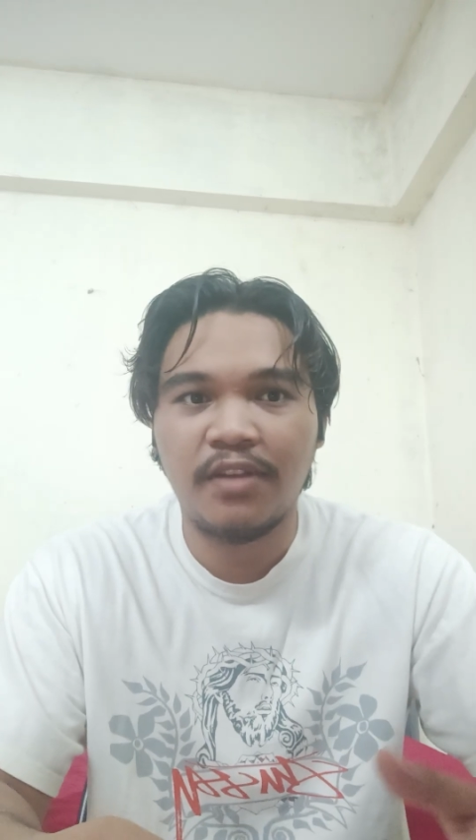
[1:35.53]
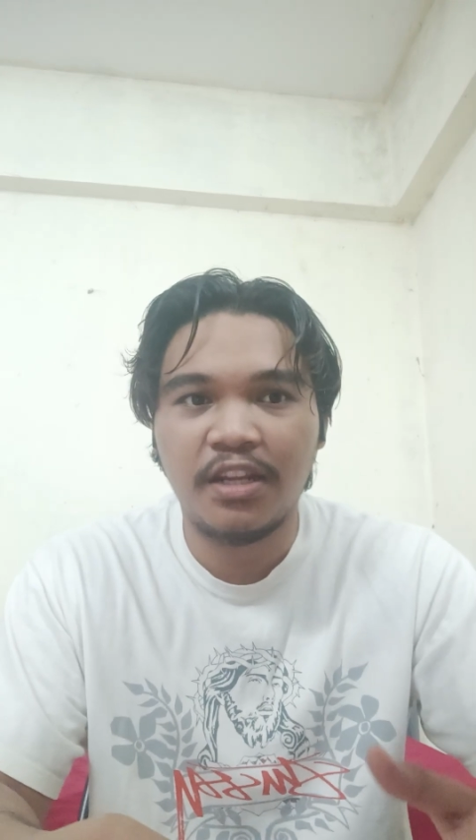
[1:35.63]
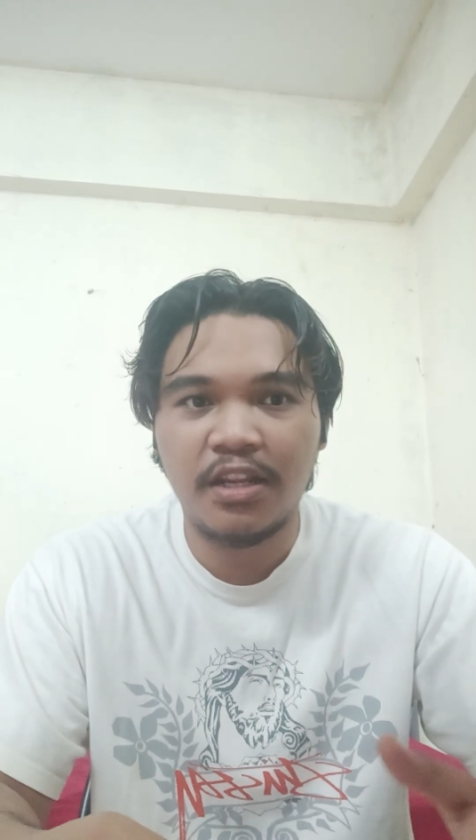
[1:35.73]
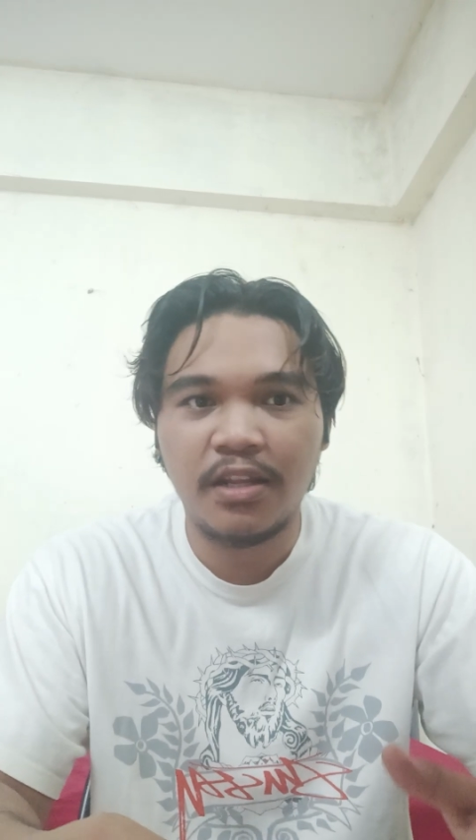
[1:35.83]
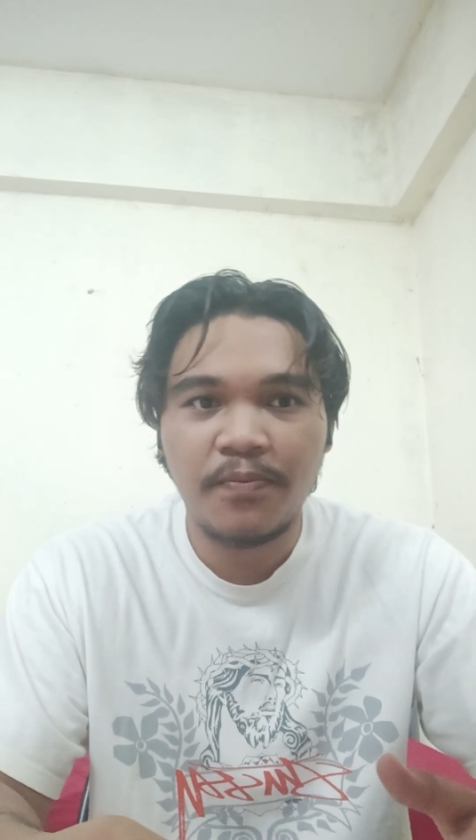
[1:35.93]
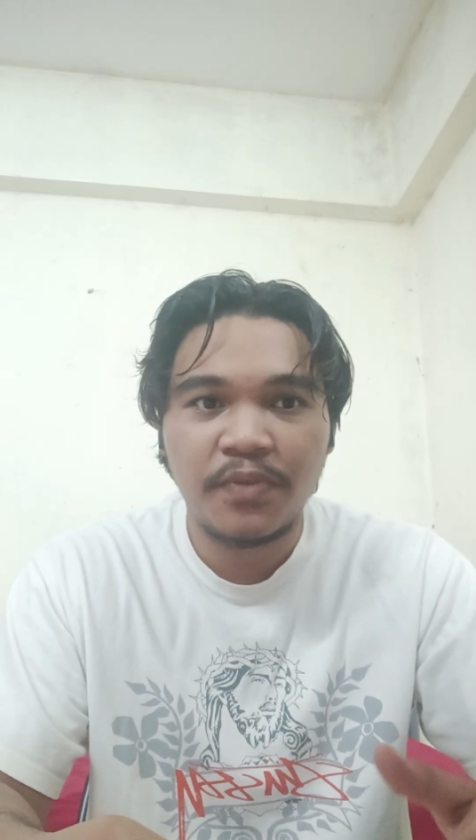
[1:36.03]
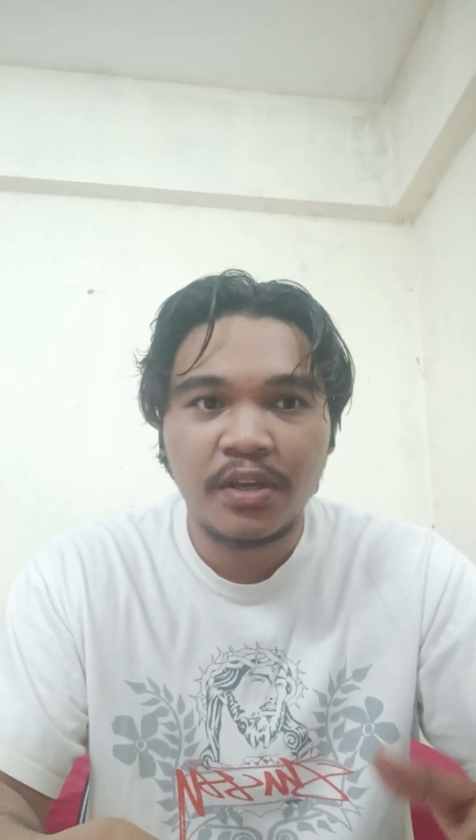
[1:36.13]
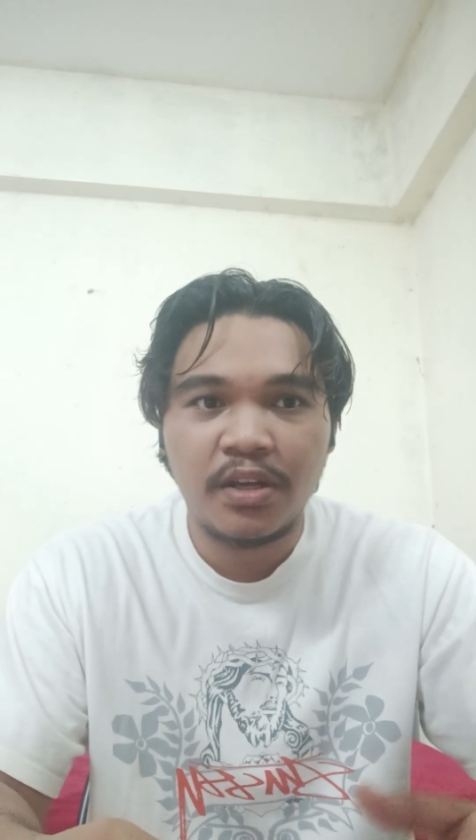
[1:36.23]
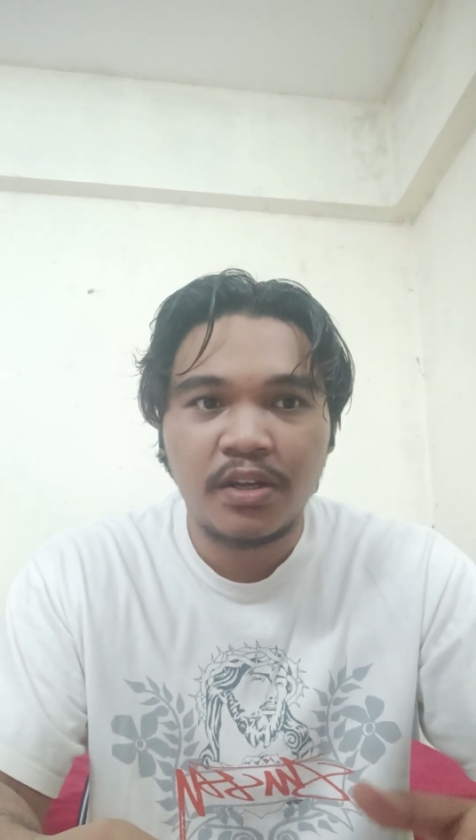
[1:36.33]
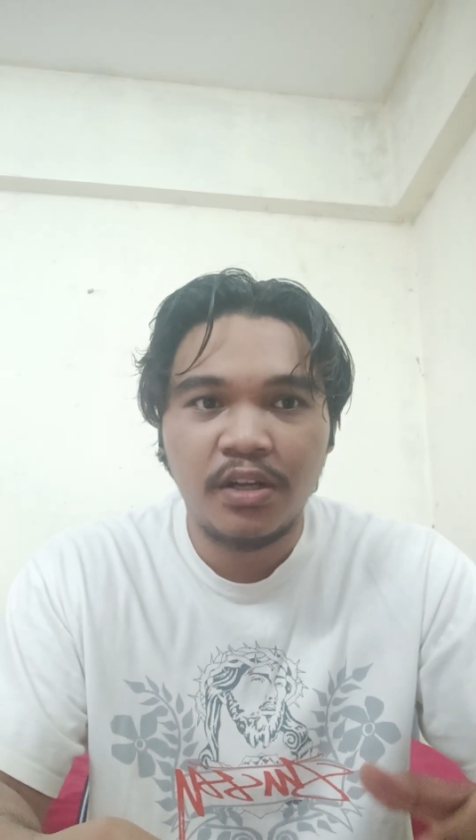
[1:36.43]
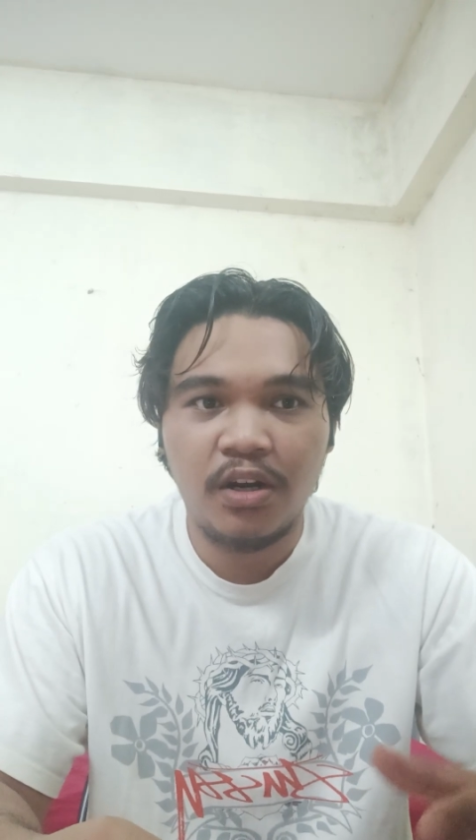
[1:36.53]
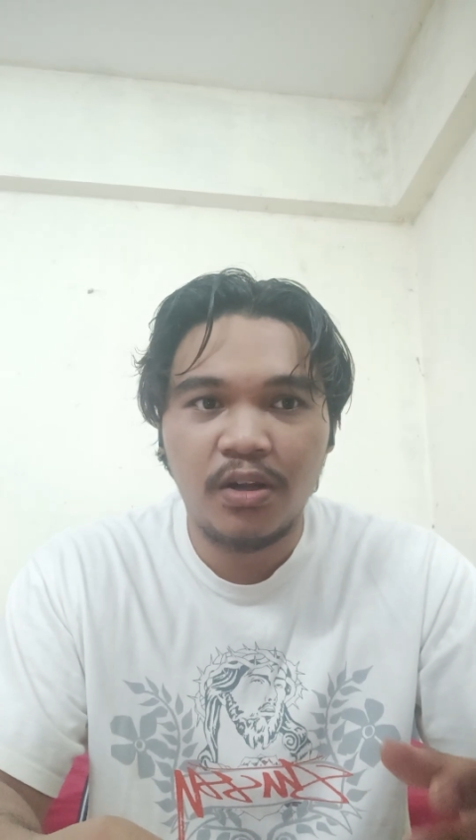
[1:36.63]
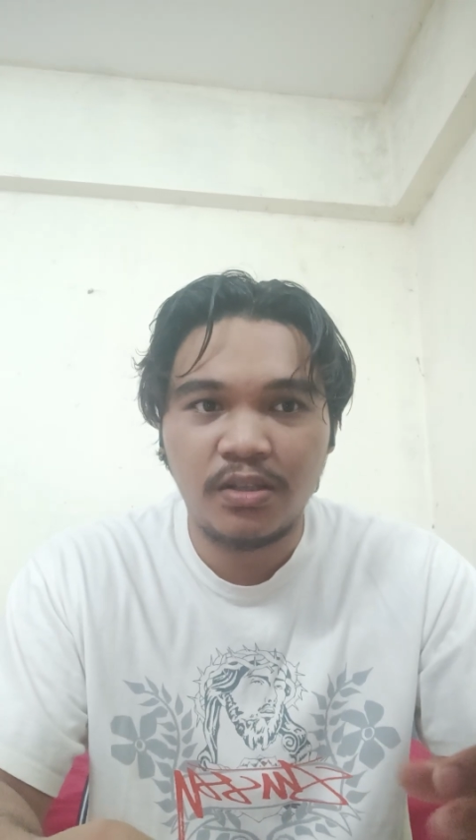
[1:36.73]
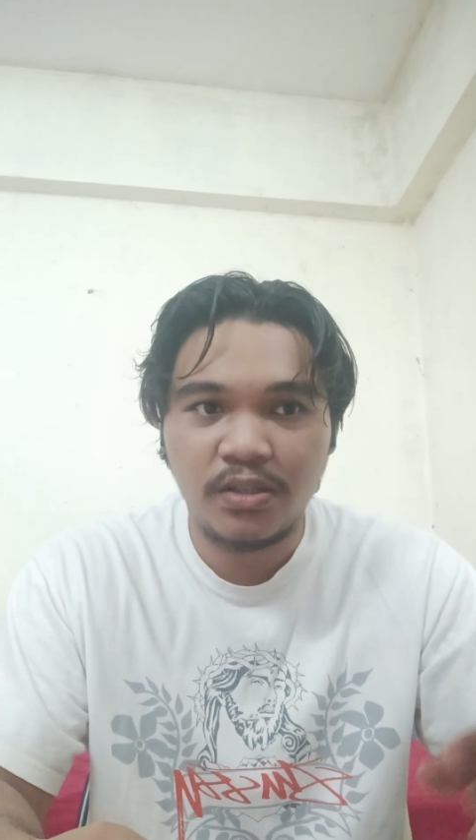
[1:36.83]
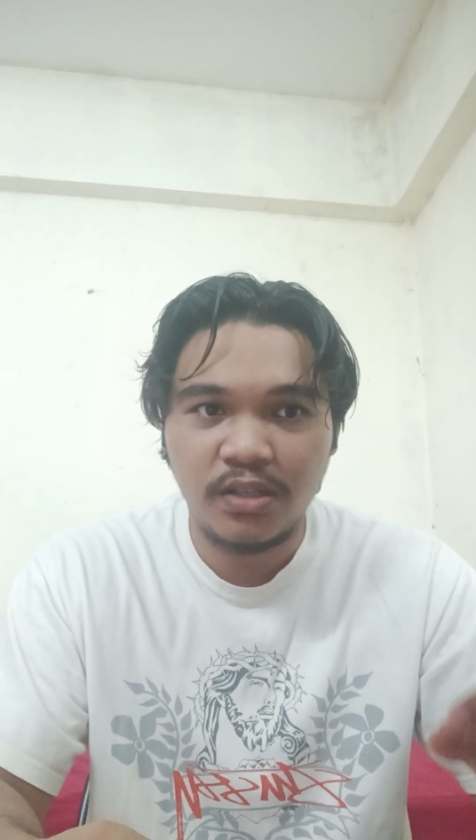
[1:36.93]
they need. The
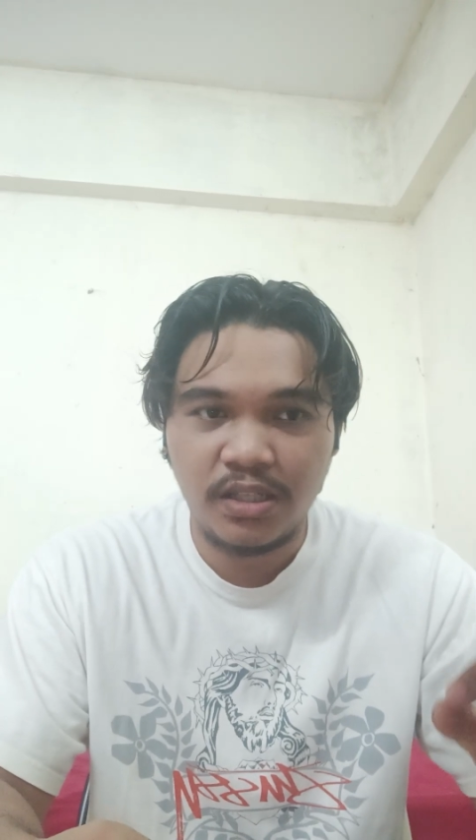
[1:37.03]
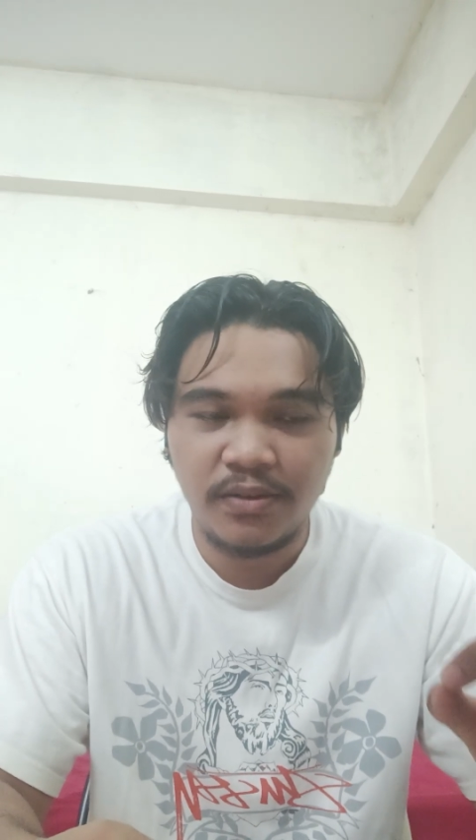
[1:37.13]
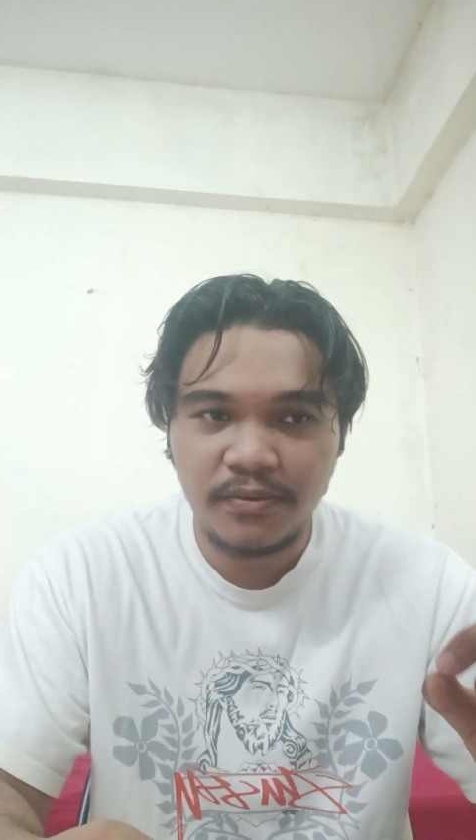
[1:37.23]
law also allowed